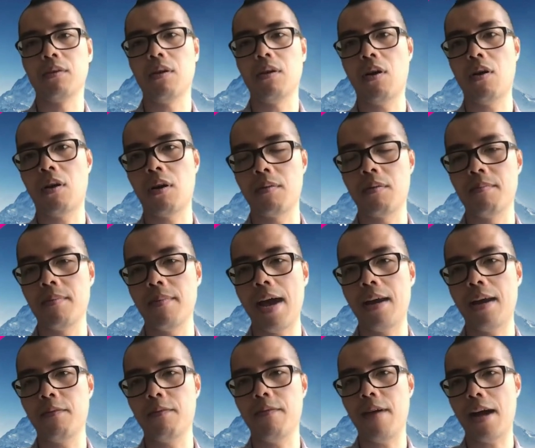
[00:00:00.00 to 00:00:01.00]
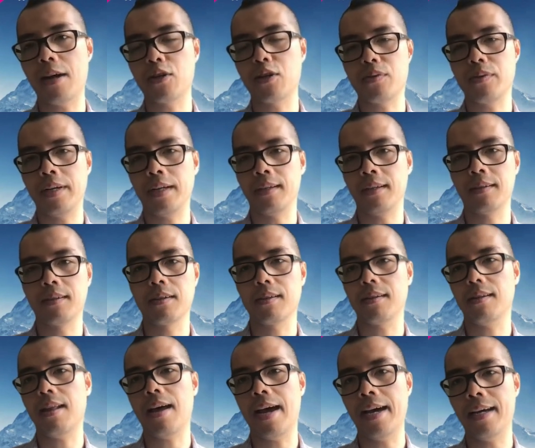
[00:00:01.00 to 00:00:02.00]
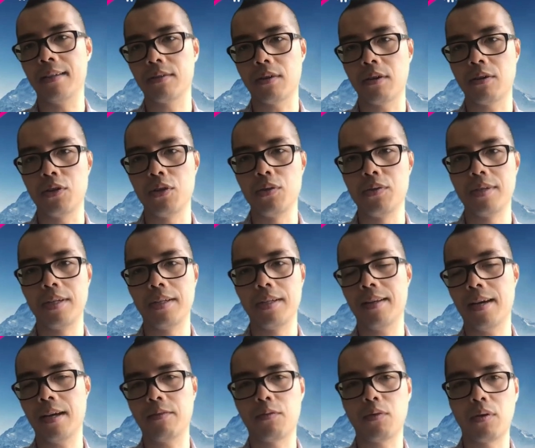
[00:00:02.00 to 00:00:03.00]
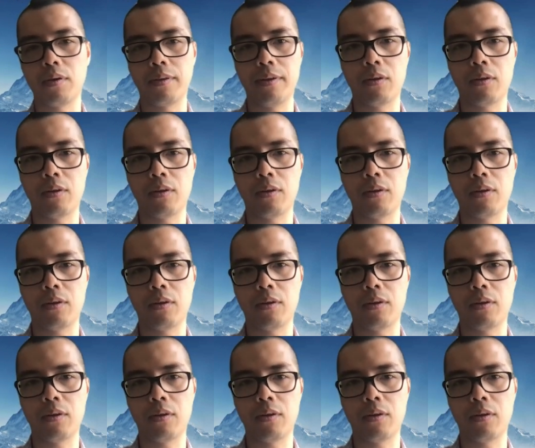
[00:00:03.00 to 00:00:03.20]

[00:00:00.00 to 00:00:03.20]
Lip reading: our manufacturing clients are using that for